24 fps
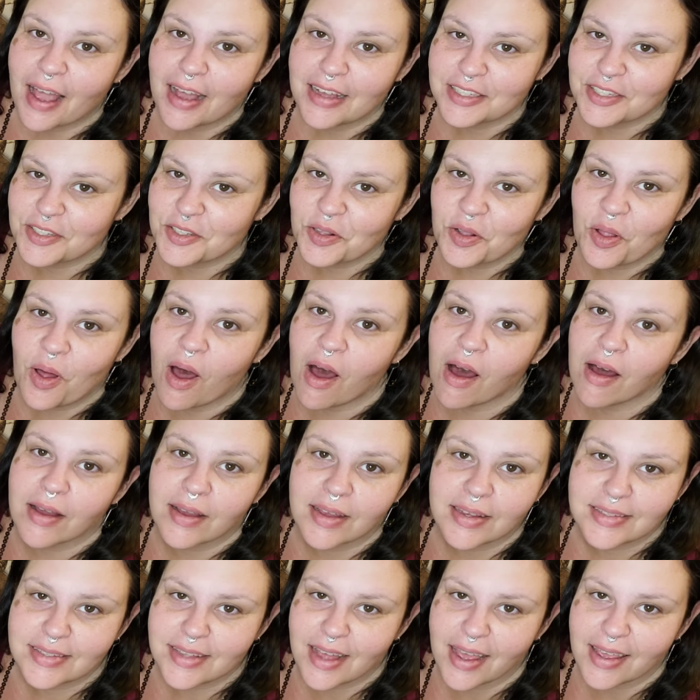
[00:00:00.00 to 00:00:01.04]
as
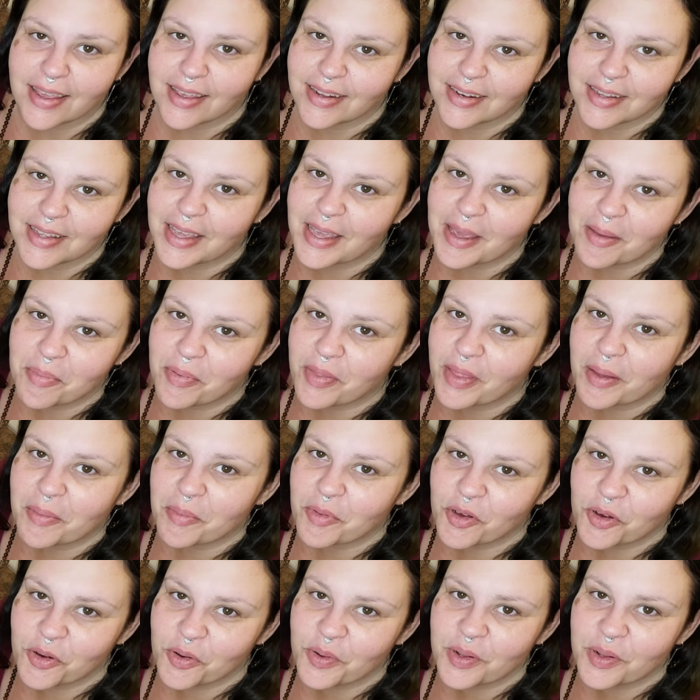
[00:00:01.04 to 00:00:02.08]
long as I can keep
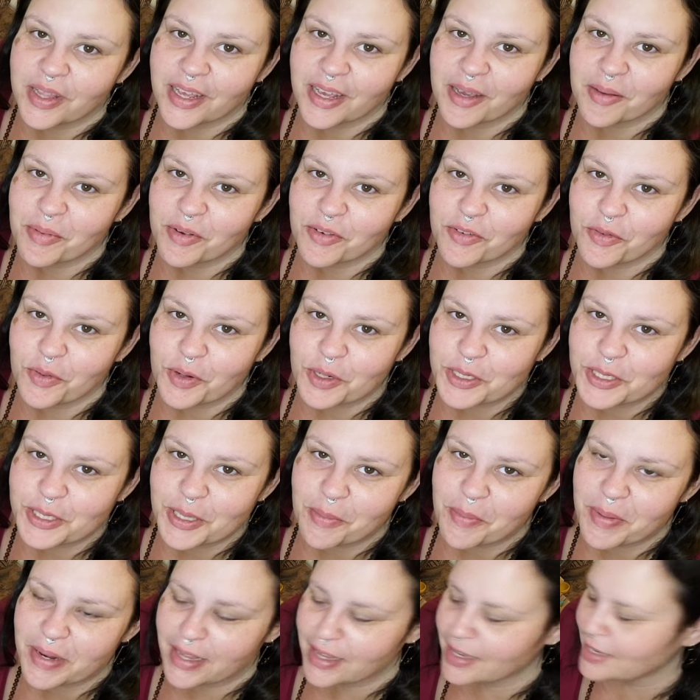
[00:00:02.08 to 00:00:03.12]
them cooling before
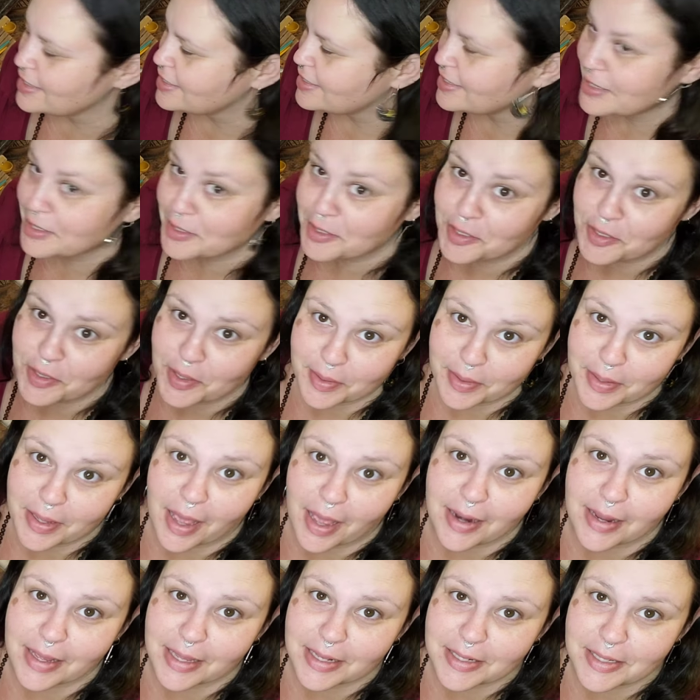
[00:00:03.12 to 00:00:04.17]
somebody insists on
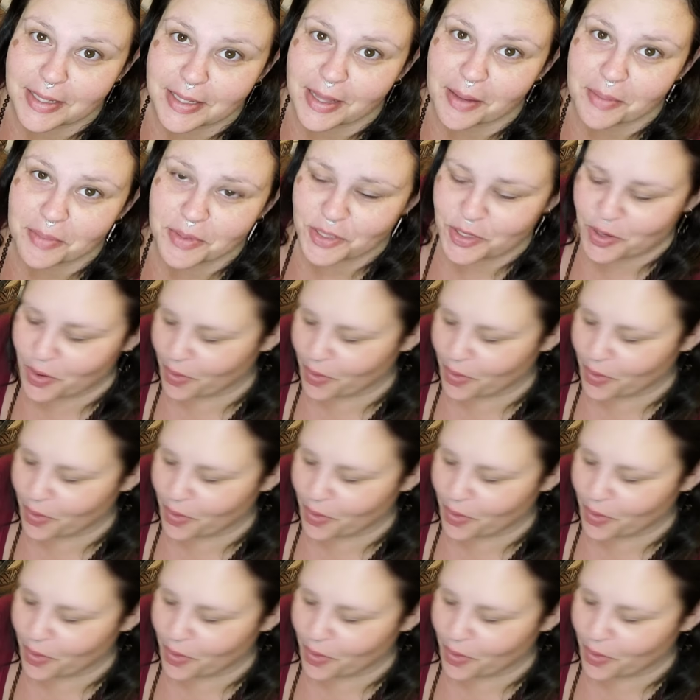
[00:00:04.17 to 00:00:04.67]
cutting into them.